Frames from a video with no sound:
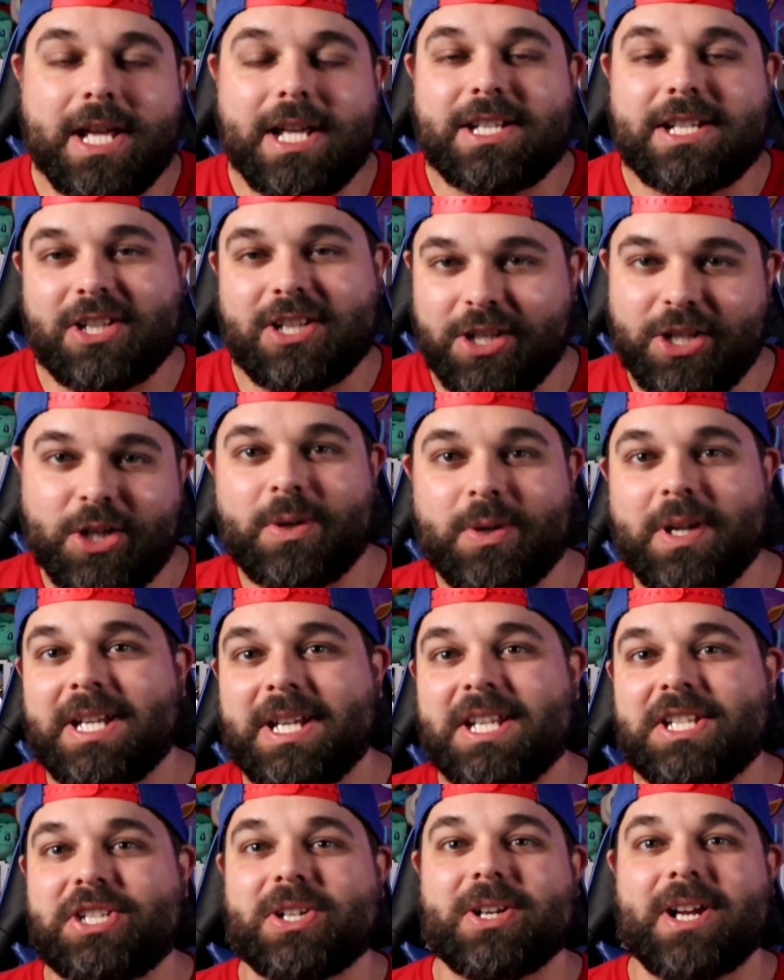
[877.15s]
so you can
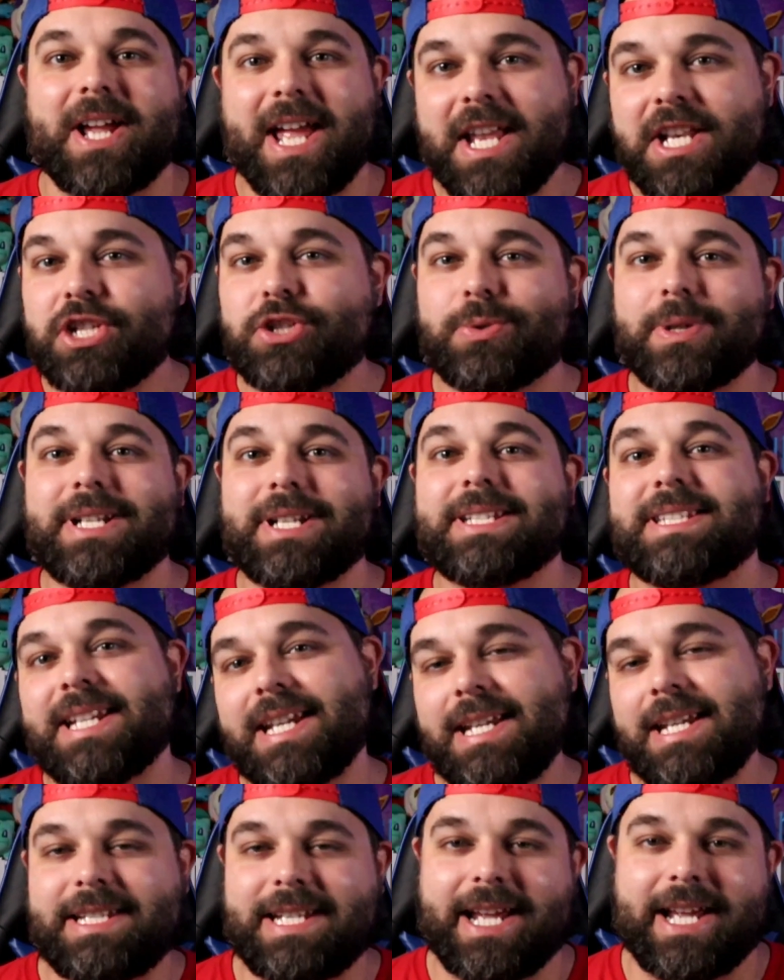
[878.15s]
get your entry
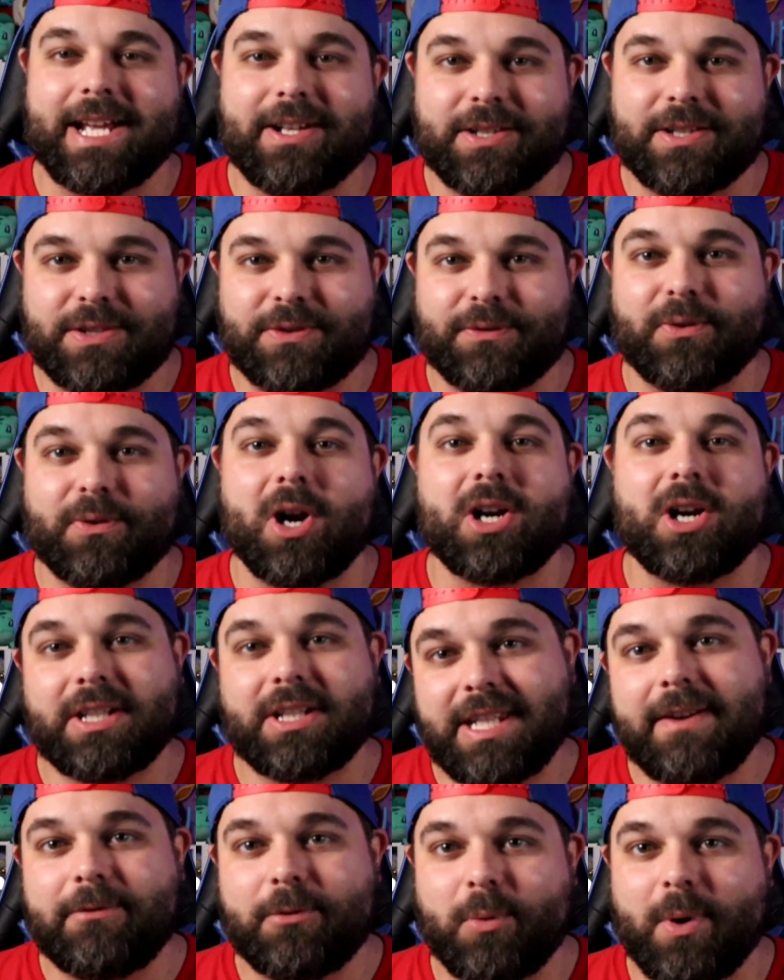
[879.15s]
details for our
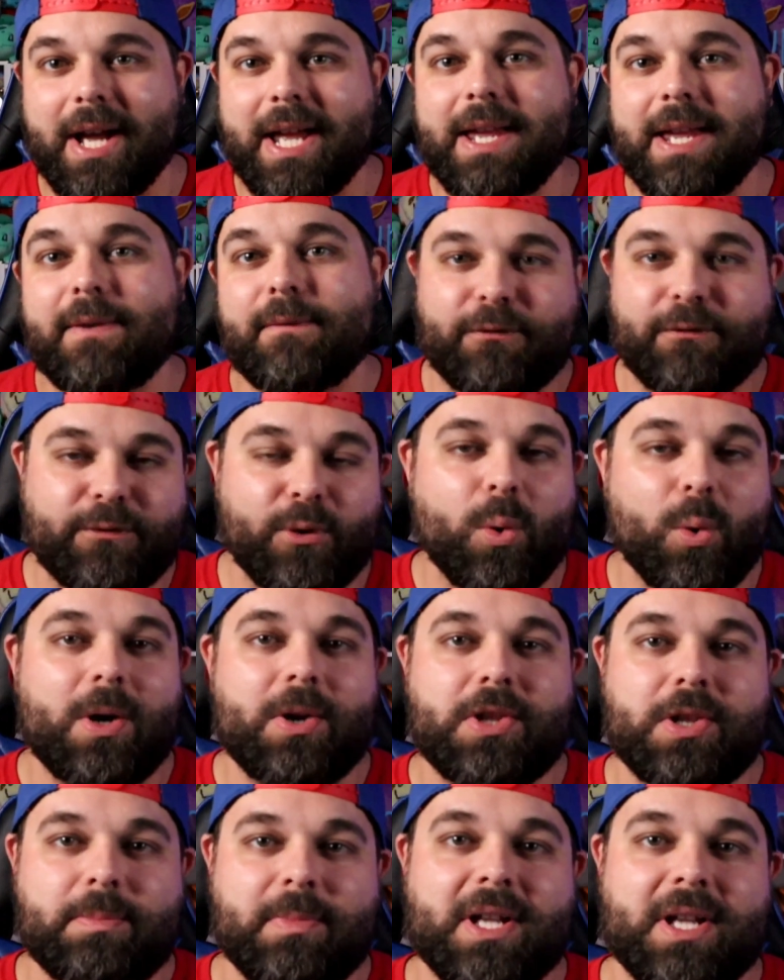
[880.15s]
giveaway
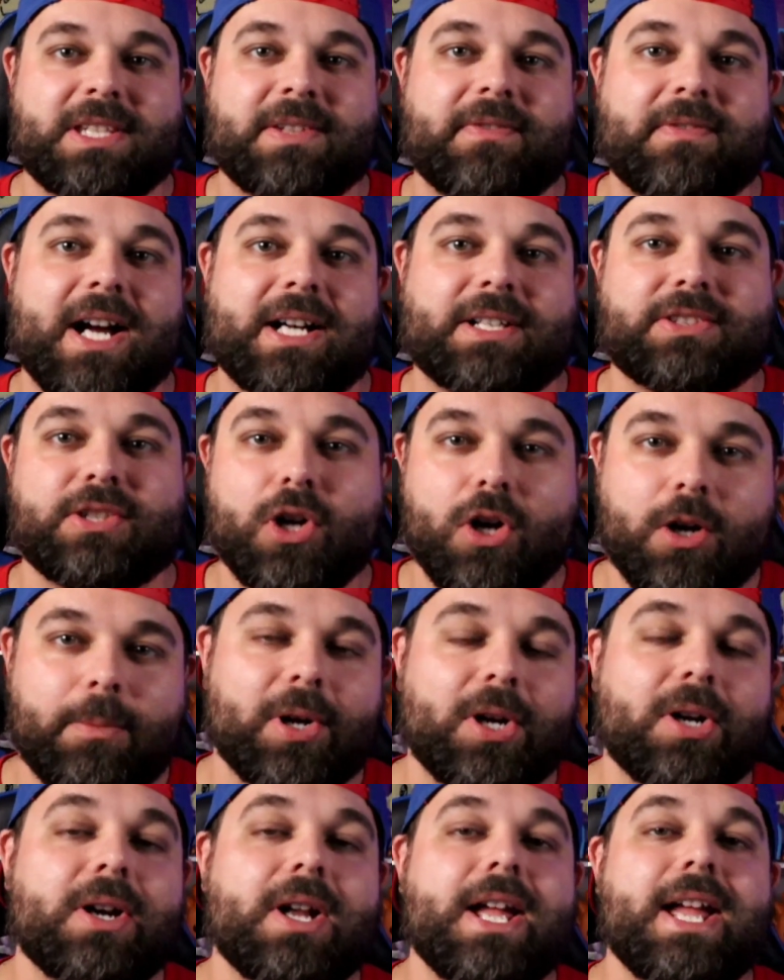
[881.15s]
for the month of
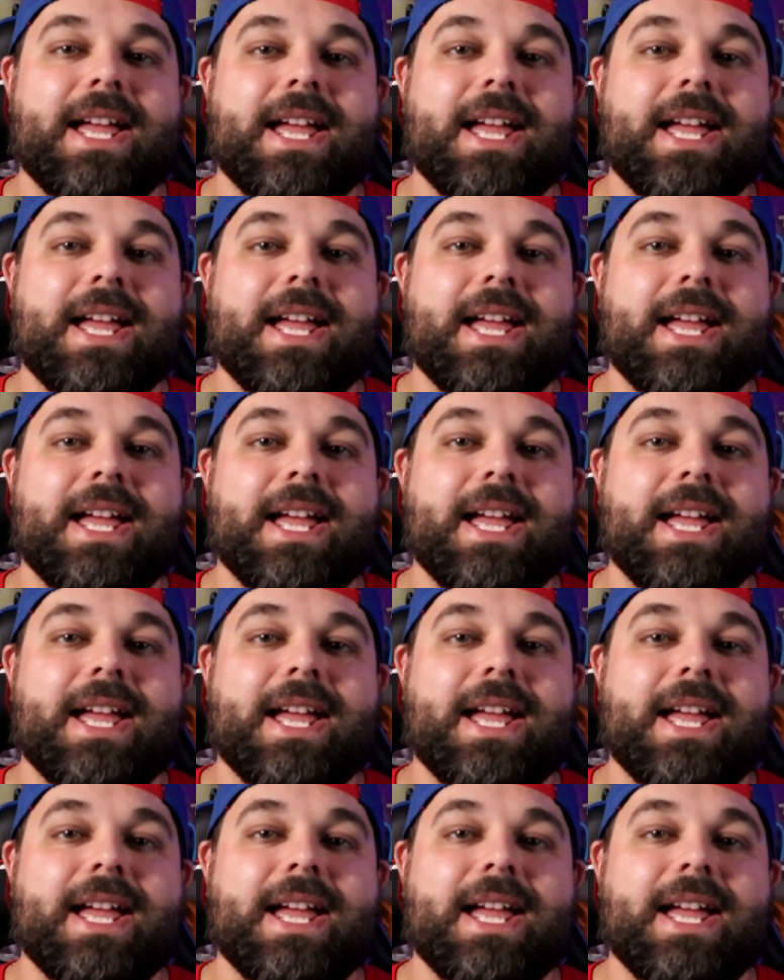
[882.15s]
October.